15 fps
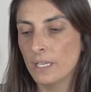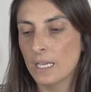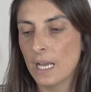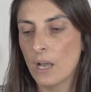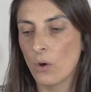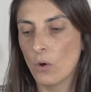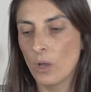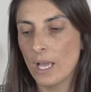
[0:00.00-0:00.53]

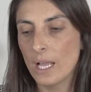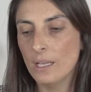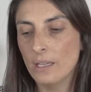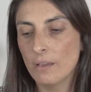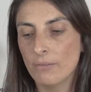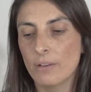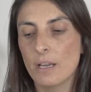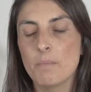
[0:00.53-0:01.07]
The
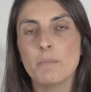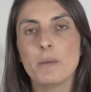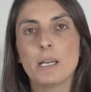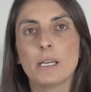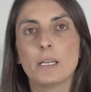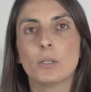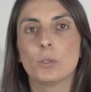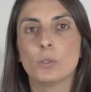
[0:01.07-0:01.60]
aperture
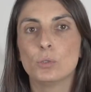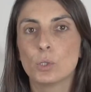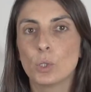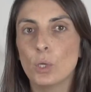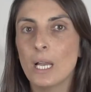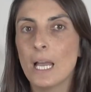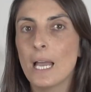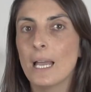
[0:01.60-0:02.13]
controls
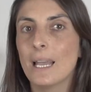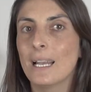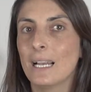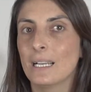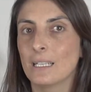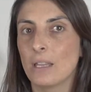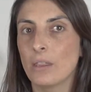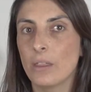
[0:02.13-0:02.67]
the reach of
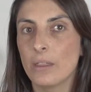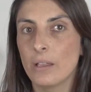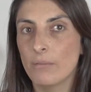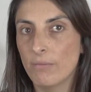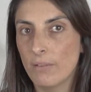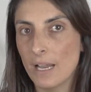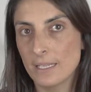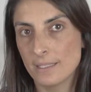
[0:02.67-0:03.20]
the flash.